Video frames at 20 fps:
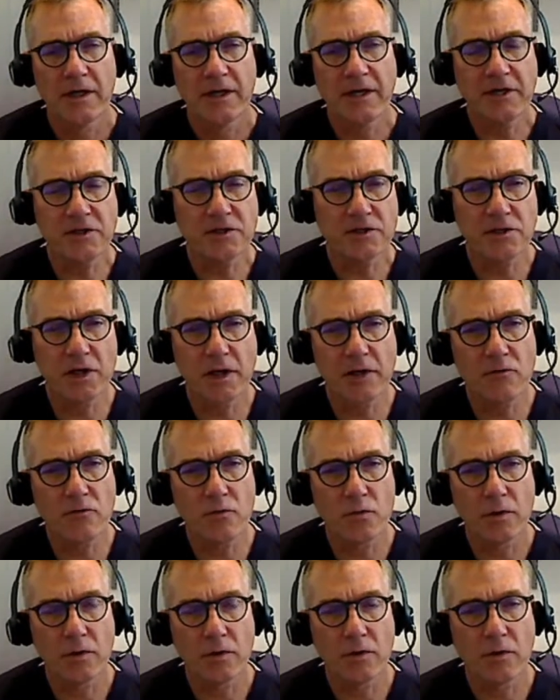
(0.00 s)
In
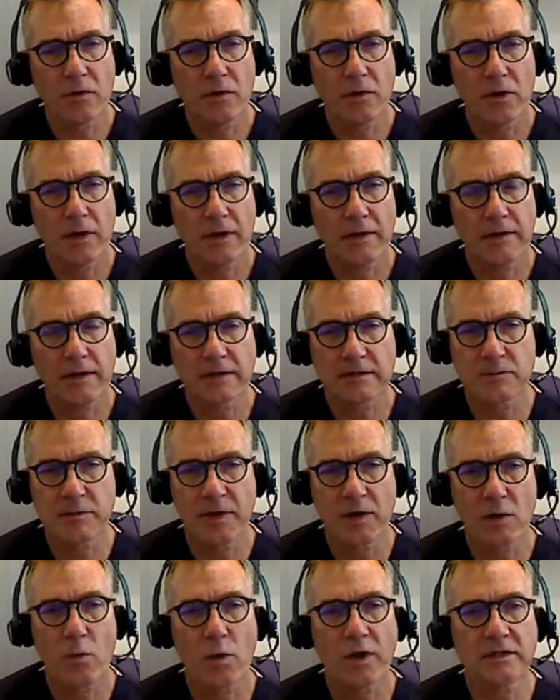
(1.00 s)
general, it doesn't
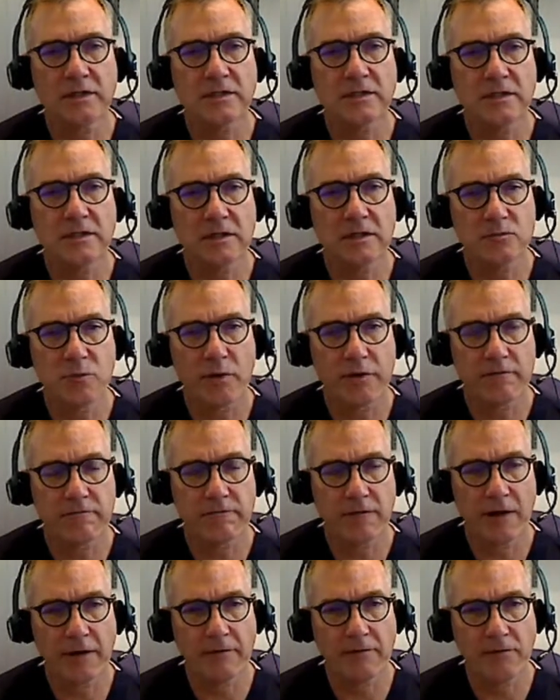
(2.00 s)
matter what disease
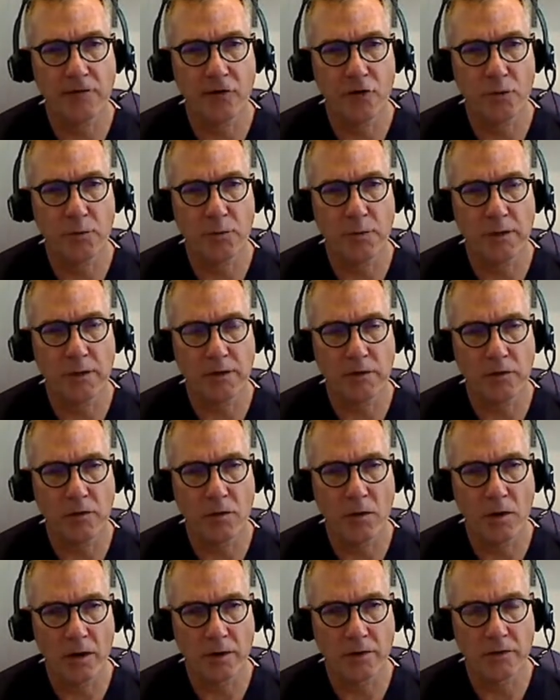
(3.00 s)
modifying therapy
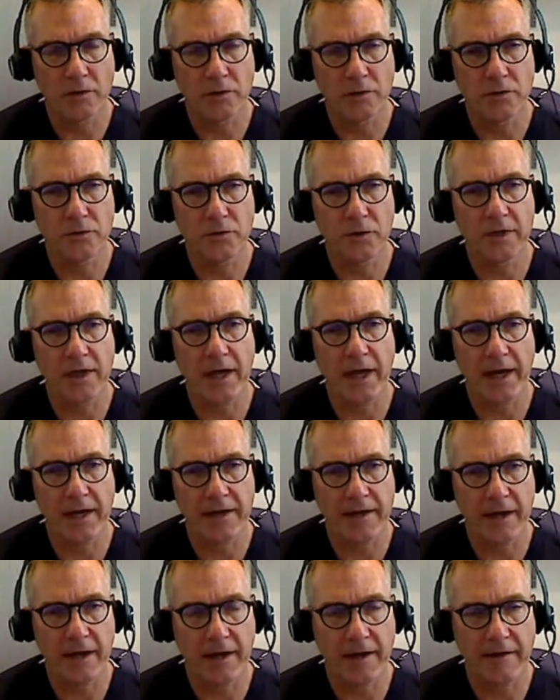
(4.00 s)
you're on, you
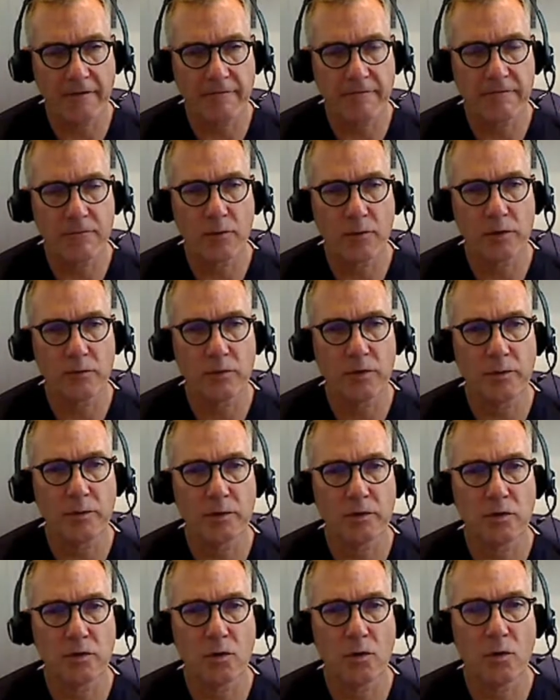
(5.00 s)
can have what we
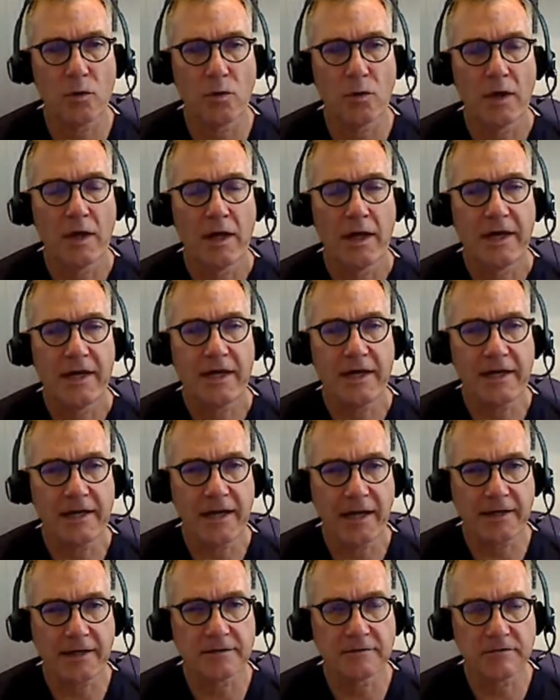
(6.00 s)
would call
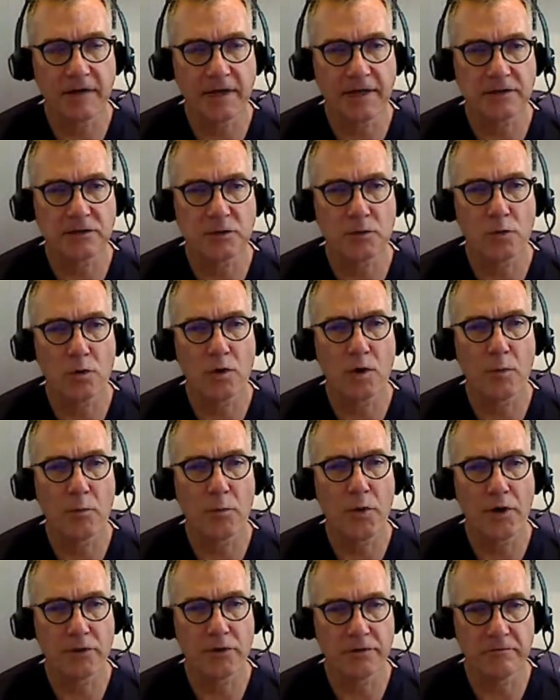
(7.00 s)
inactivated or
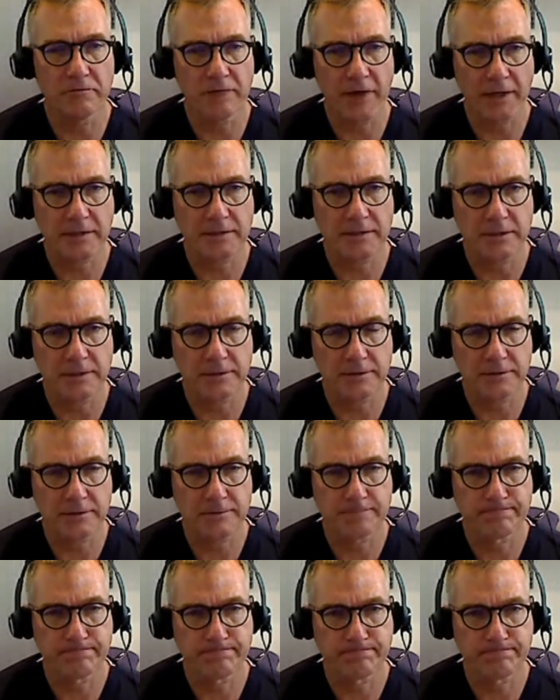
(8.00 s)
component vaccines.